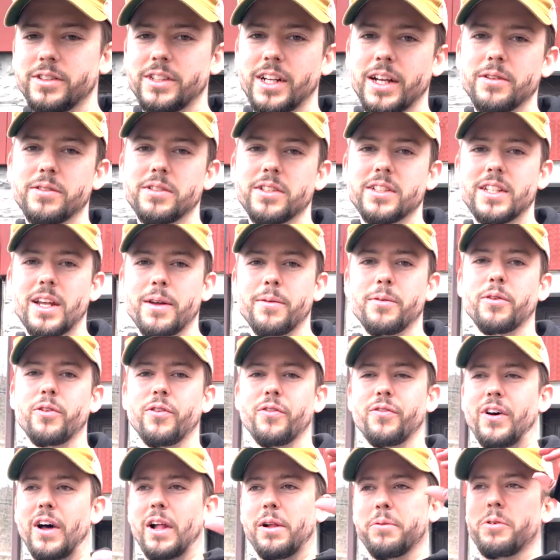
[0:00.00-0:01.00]
James and Sammy gonna
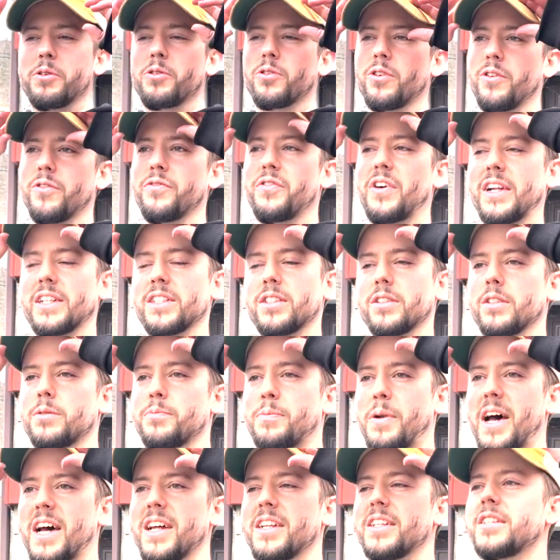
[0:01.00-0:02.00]
follow me, we're gonna find some
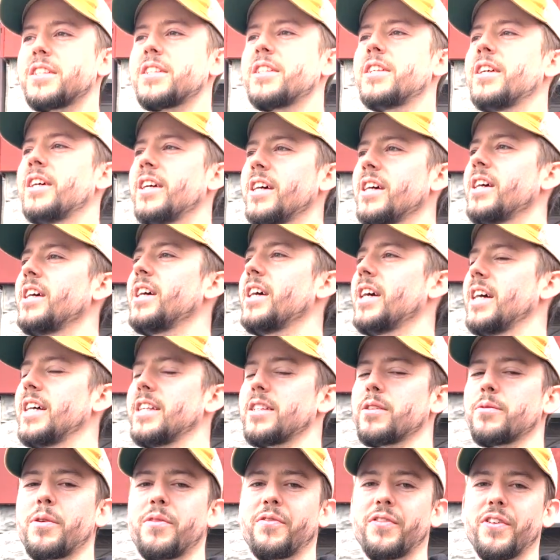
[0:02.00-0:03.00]
spots, and it's
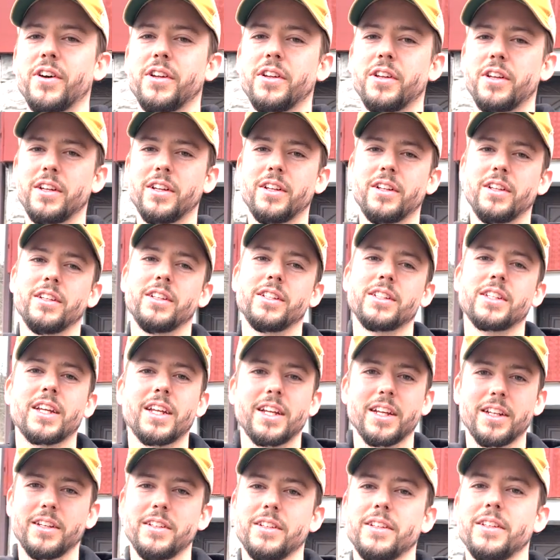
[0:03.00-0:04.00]
gonna be fun. Let's get it.